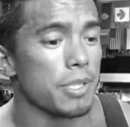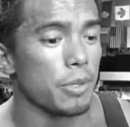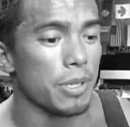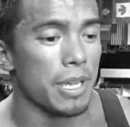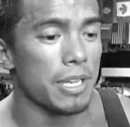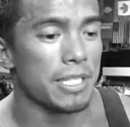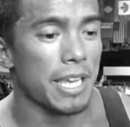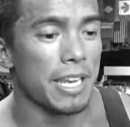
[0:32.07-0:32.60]
was
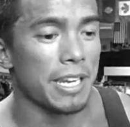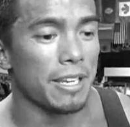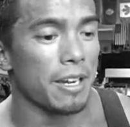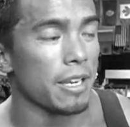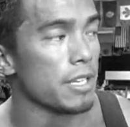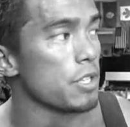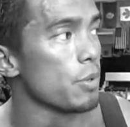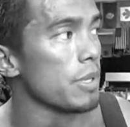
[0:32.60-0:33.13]
only intending
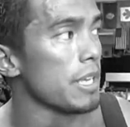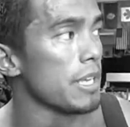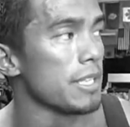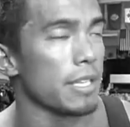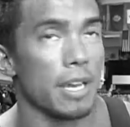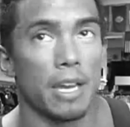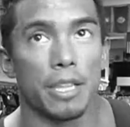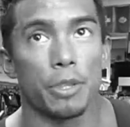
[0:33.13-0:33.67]
on doing
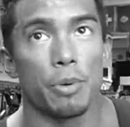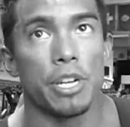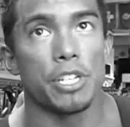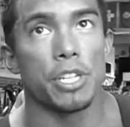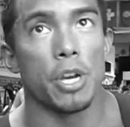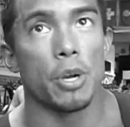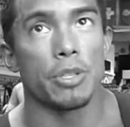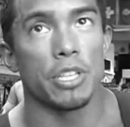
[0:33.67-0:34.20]
these uh, three
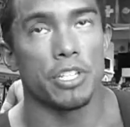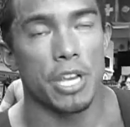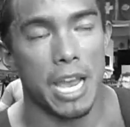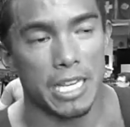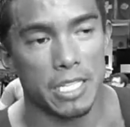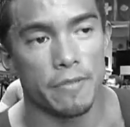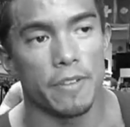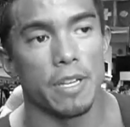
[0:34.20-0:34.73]
shows at
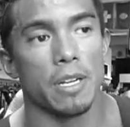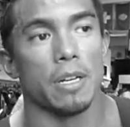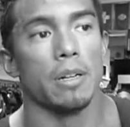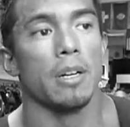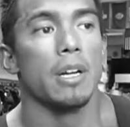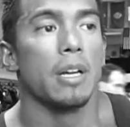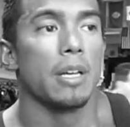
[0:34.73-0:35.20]
Jacksonville,